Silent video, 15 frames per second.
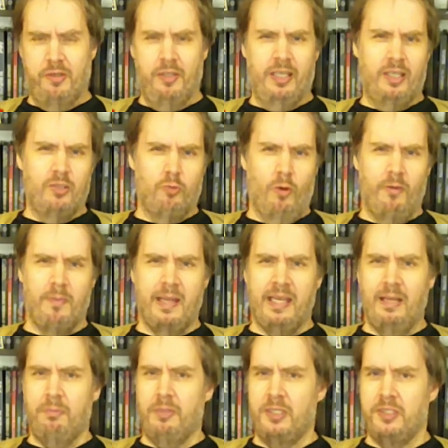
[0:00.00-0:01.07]
You know, like a dwarf might
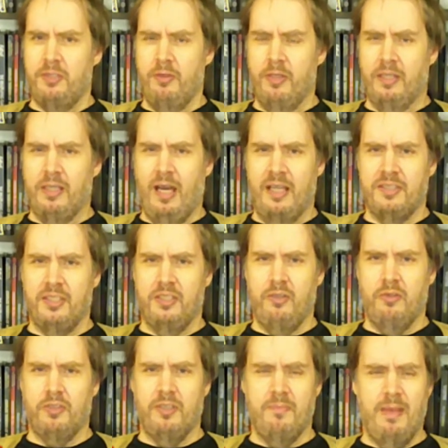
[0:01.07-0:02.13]
get a plus two to
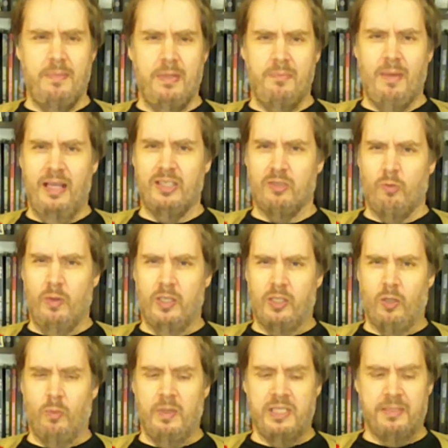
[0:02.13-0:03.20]
Constitution, maybe minus one to
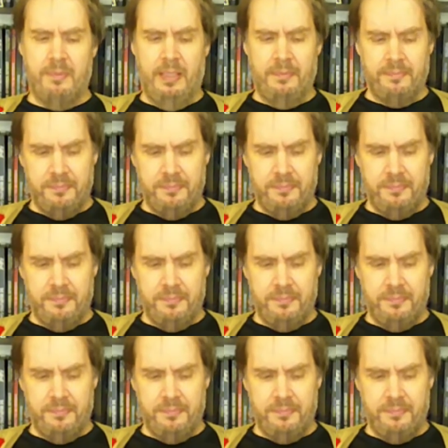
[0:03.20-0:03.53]
Charisma.